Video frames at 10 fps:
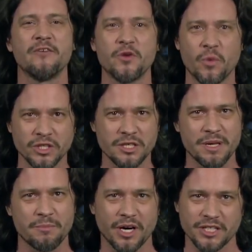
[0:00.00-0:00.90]
If you want to
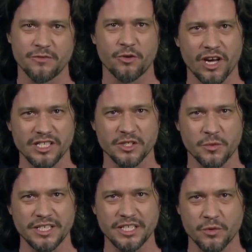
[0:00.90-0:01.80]
be part of Horizon
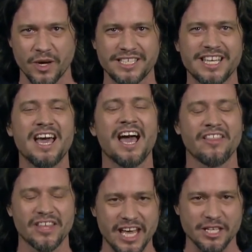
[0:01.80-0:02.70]
2020
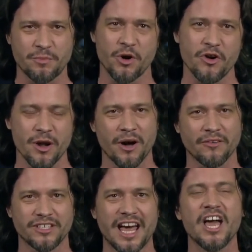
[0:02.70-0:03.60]
and the next program
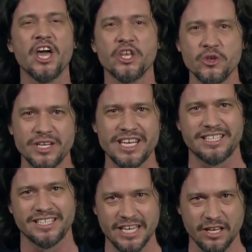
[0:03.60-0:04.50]
after that, okay. you
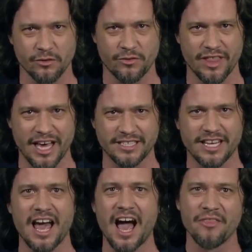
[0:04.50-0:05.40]
need a deal right. for
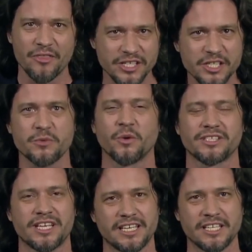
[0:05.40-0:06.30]
that. Okay. And this is
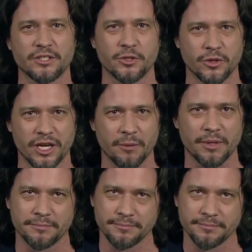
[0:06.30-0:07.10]
what's getting torn up.